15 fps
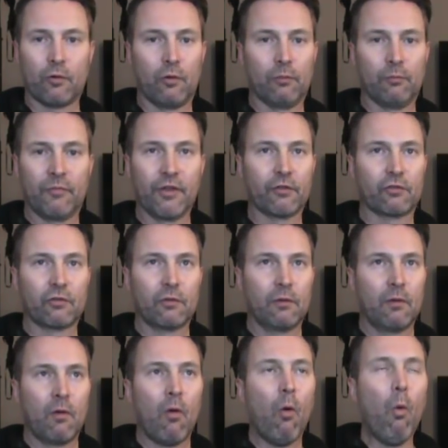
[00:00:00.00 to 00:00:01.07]
home this
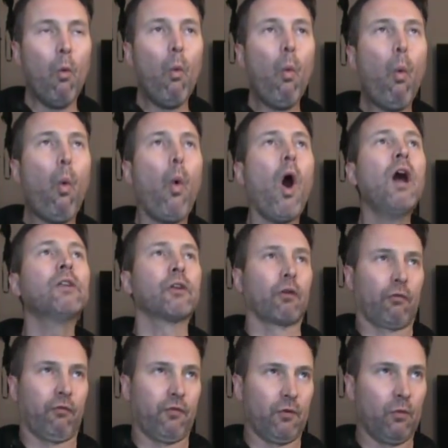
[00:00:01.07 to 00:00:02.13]

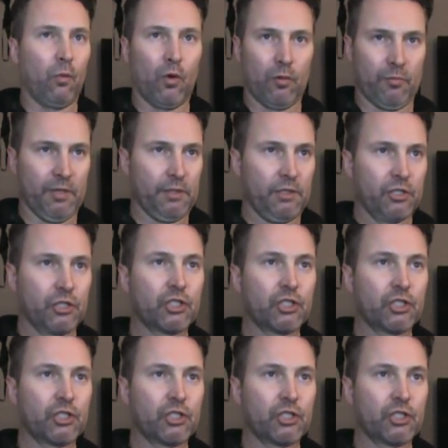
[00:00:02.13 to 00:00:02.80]
wonderful woman,